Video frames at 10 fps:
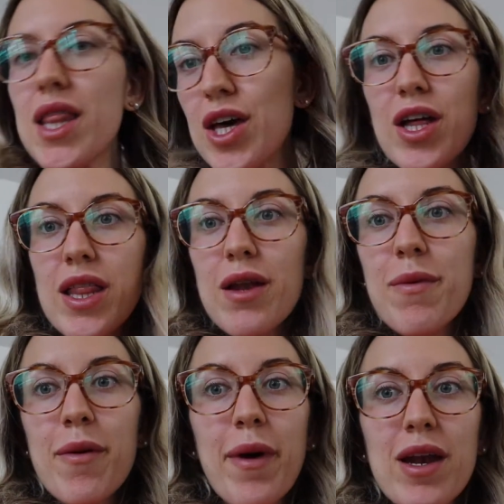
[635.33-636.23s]
Look a little
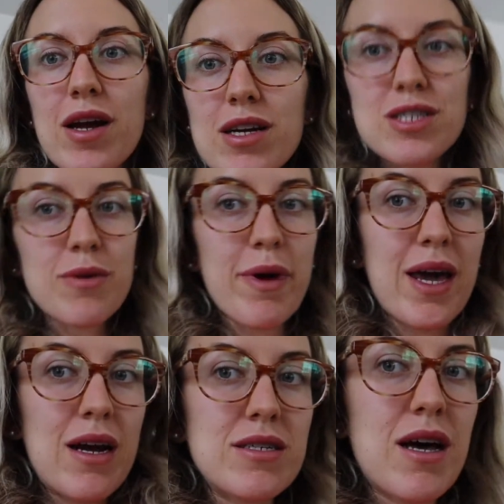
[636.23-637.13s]
bit better. Took my
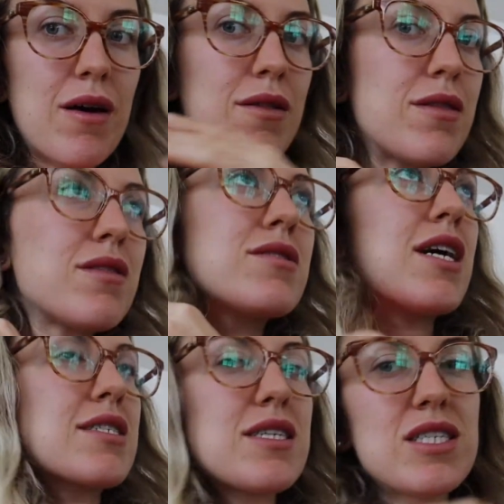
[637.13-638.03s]
hair down.
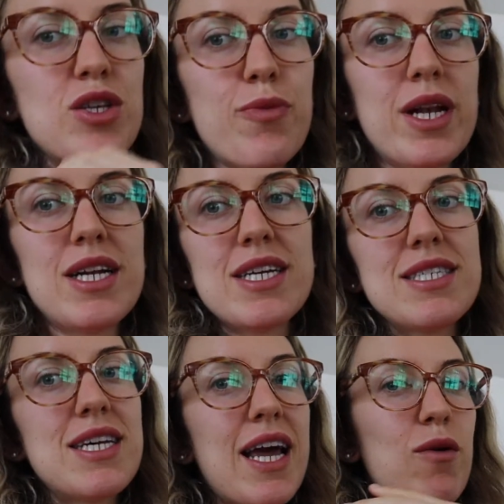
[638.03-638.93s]
Texas Mommy? humidity
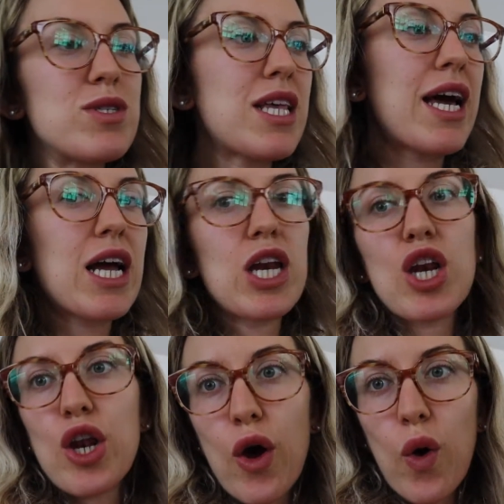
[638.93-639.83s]
today was like, Mommy?
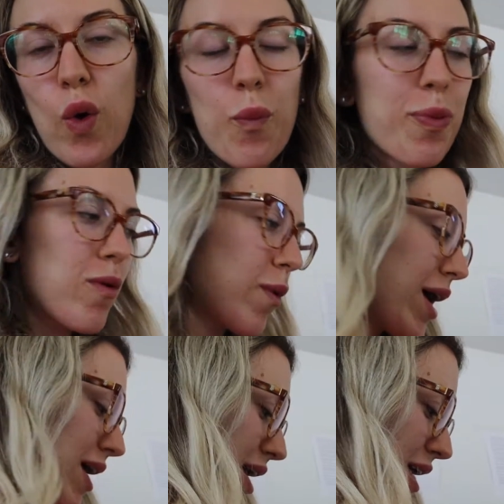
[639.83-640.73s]
nope.
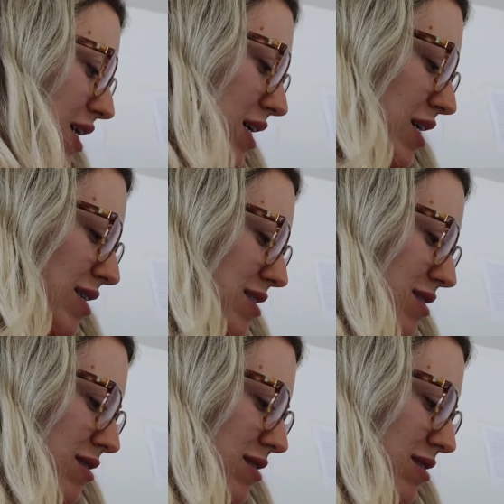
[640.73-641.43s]
Mom, what?